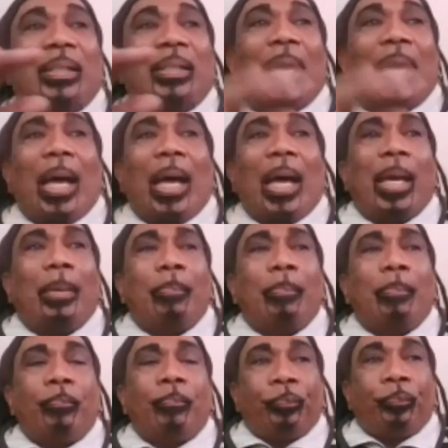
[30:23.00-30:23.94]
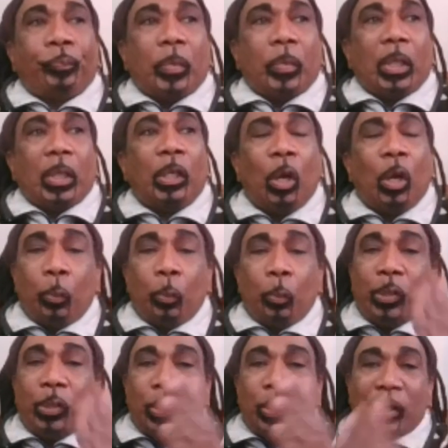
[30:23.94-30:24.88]
time, you know, we
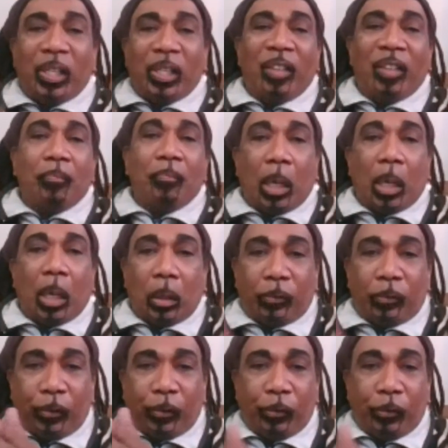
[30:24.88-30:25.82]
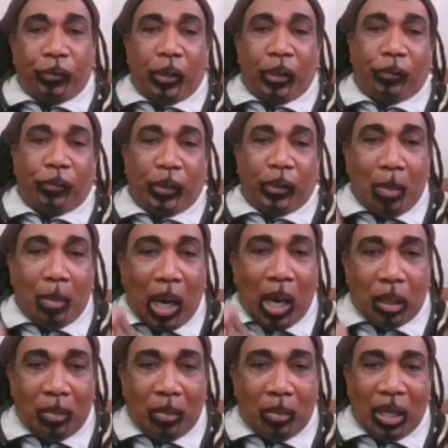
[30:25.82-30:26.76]
used to say buckle for the
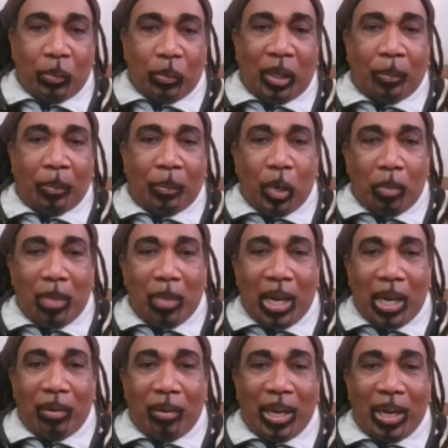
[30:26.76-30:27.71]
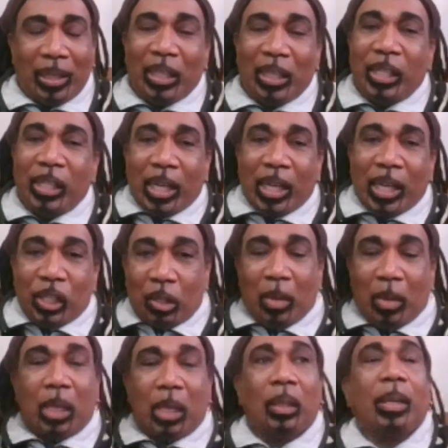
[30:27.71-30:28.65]
buckle man when he come by, right? The D&G
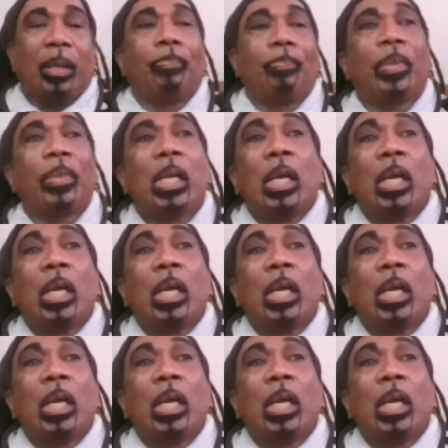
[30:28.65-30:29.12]
buckle.